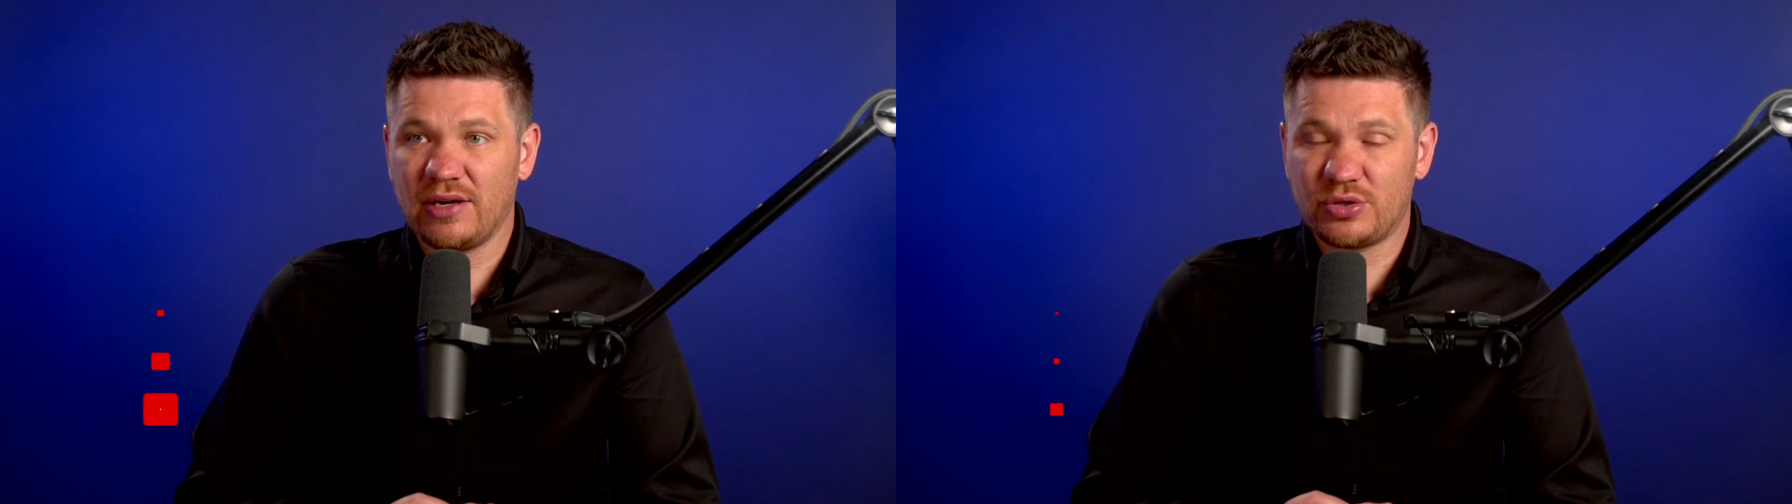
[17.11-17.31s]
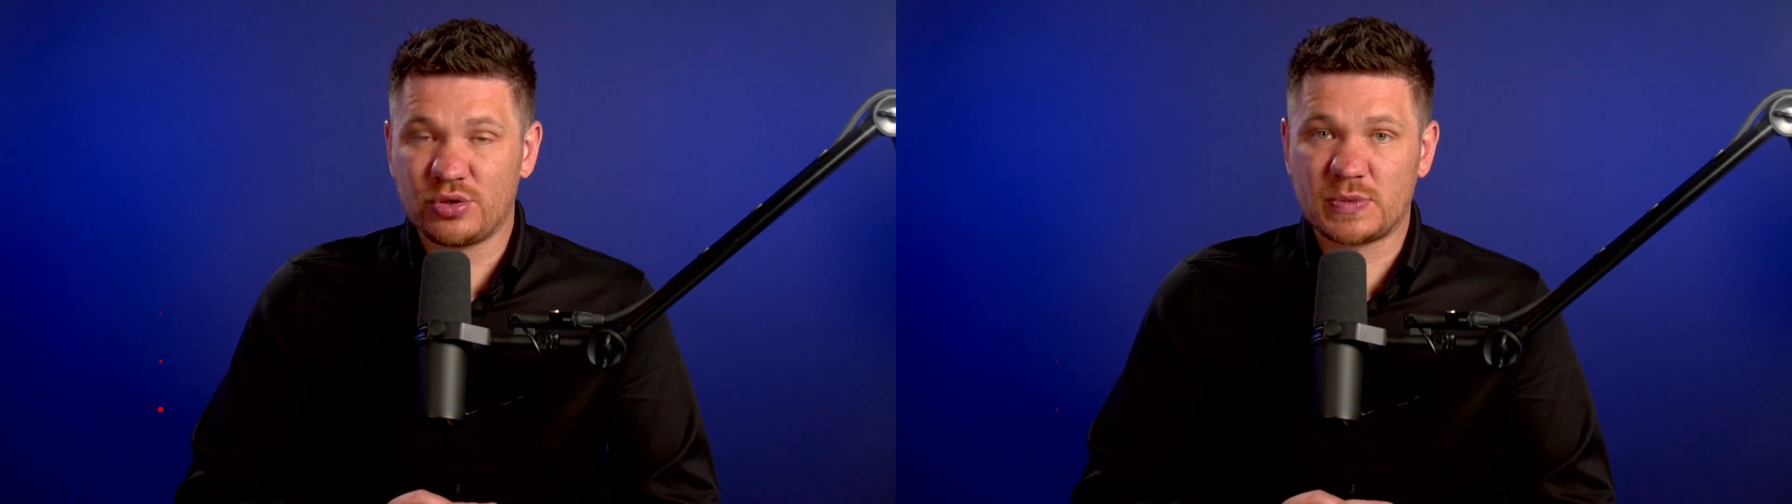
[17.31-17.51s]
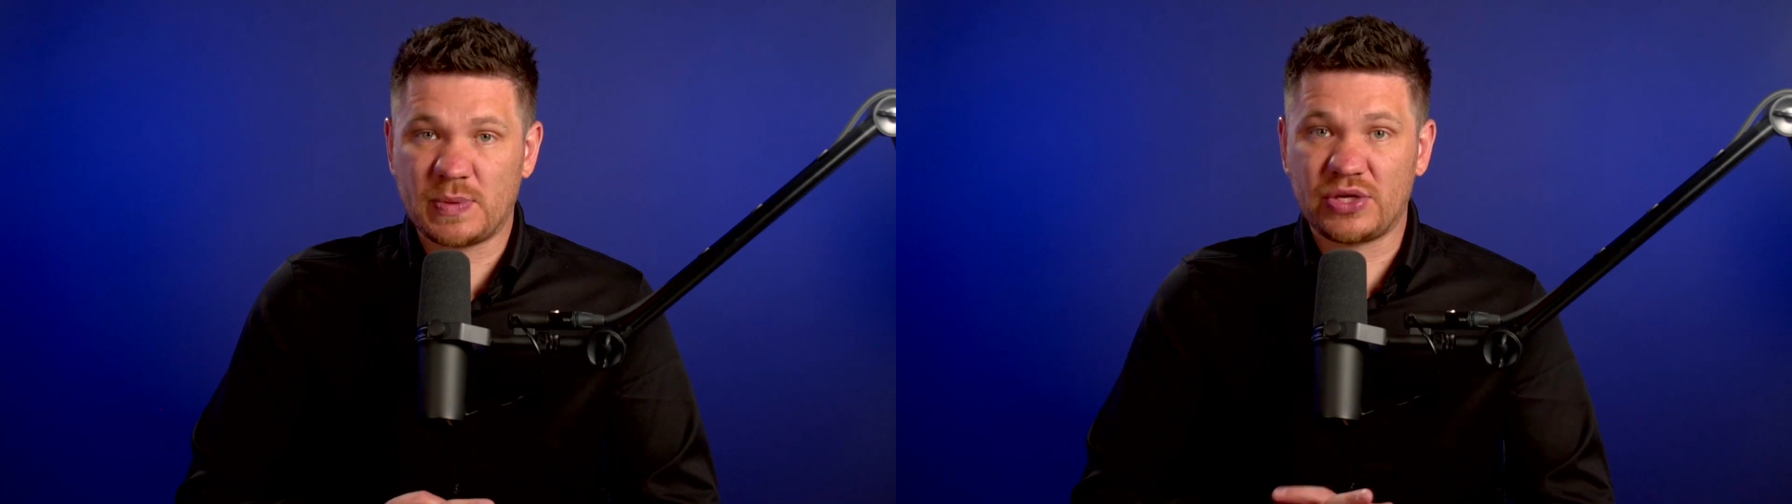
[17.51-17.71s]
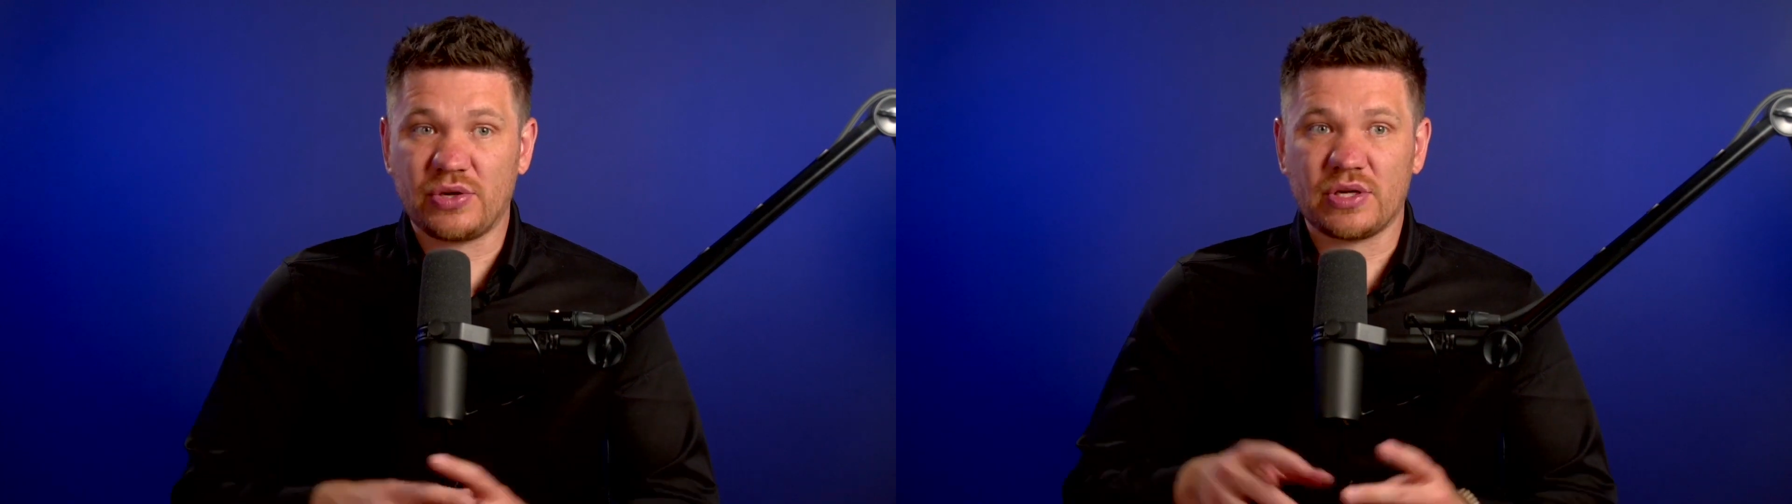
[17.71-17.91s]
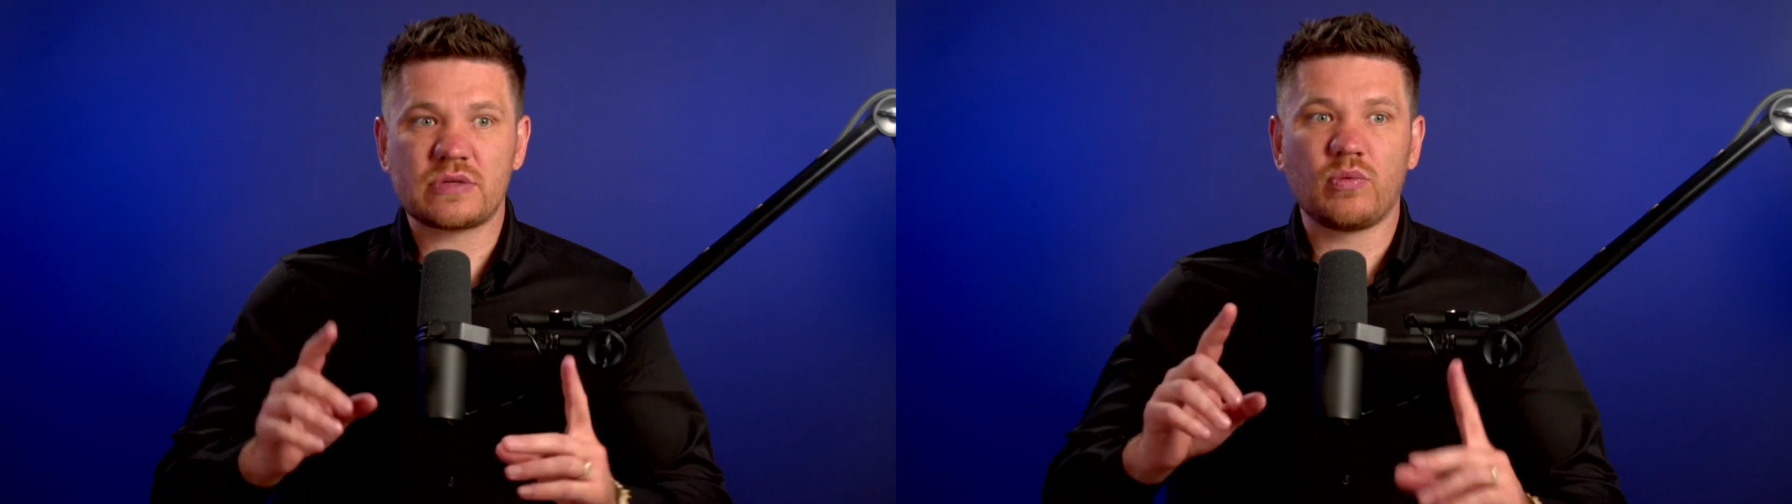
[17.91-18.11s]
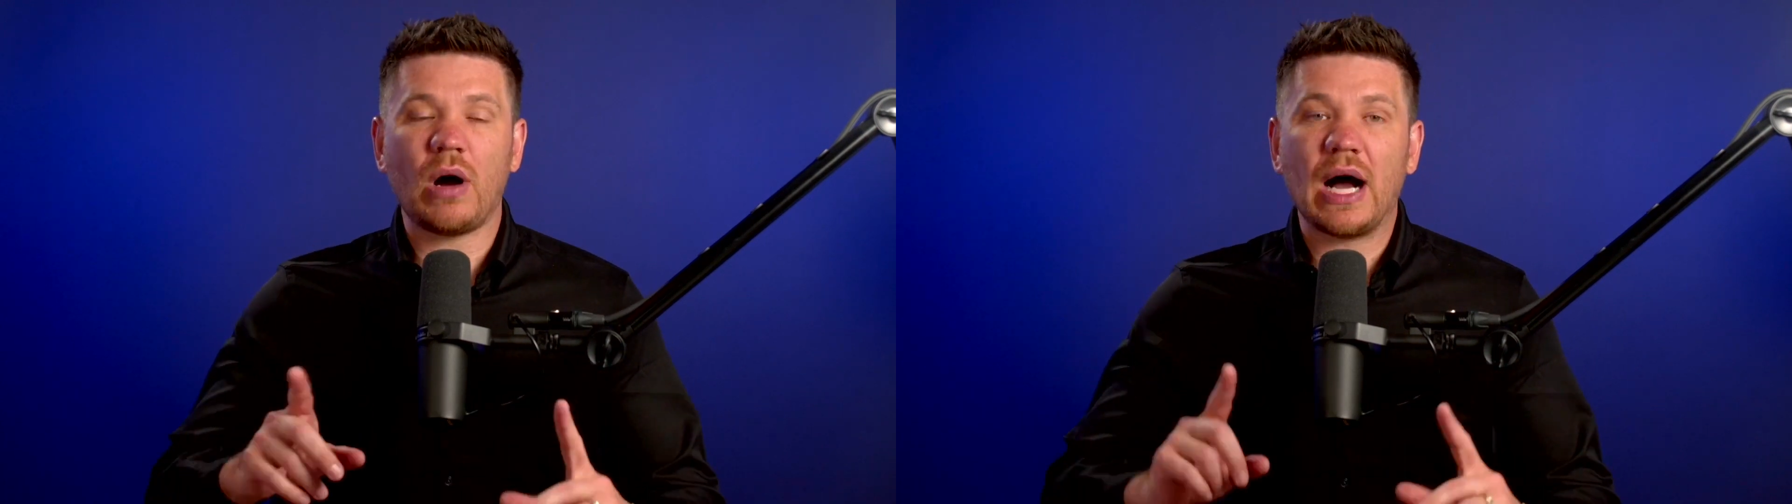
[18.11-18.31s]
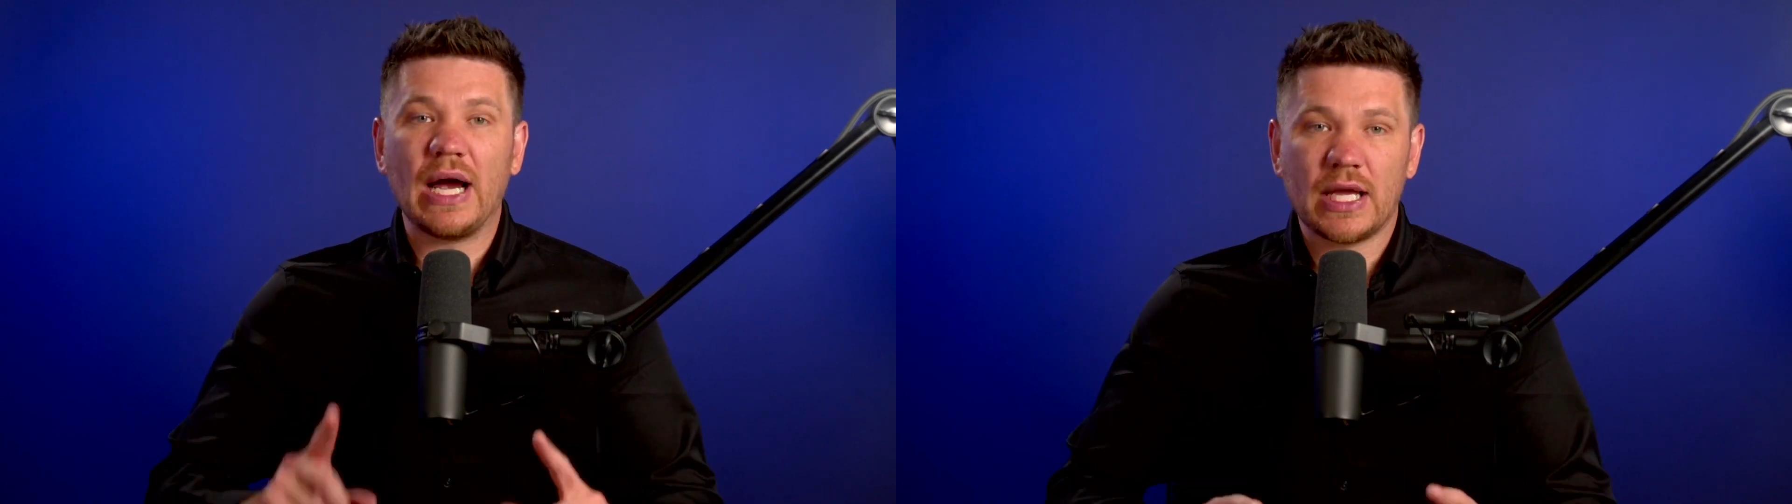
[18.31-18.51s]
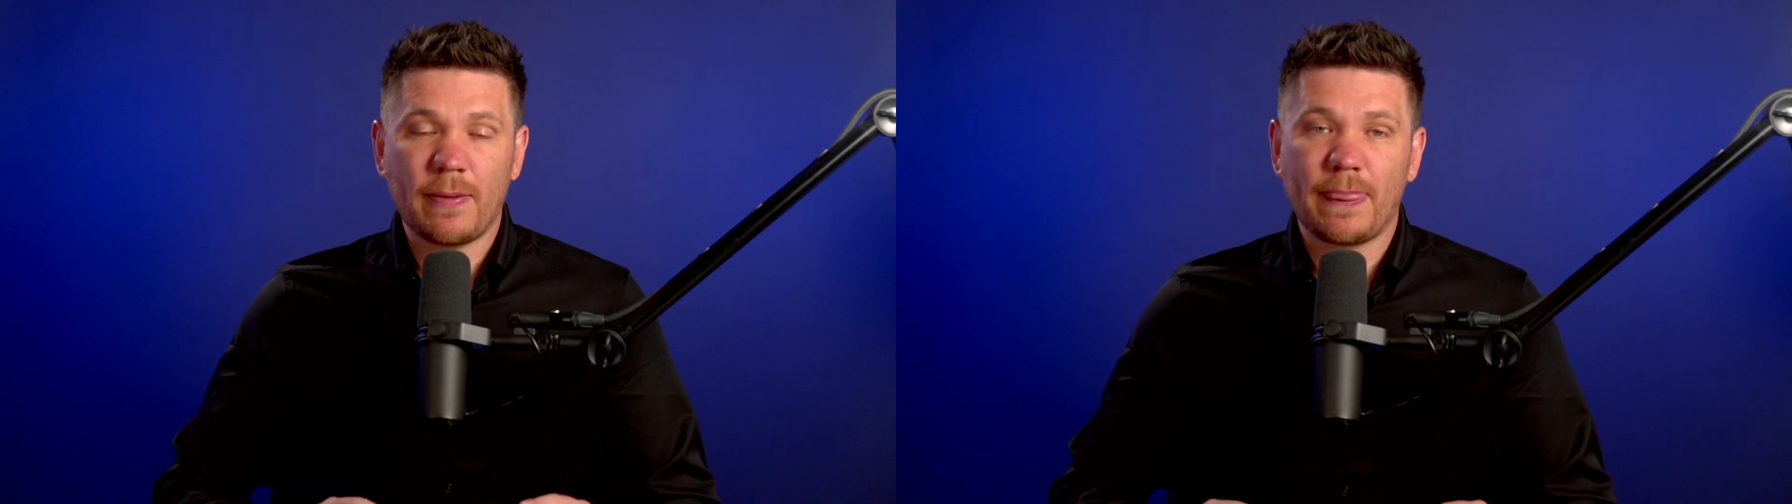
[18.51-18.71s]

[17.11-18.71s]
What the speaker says: to speak to us. Why?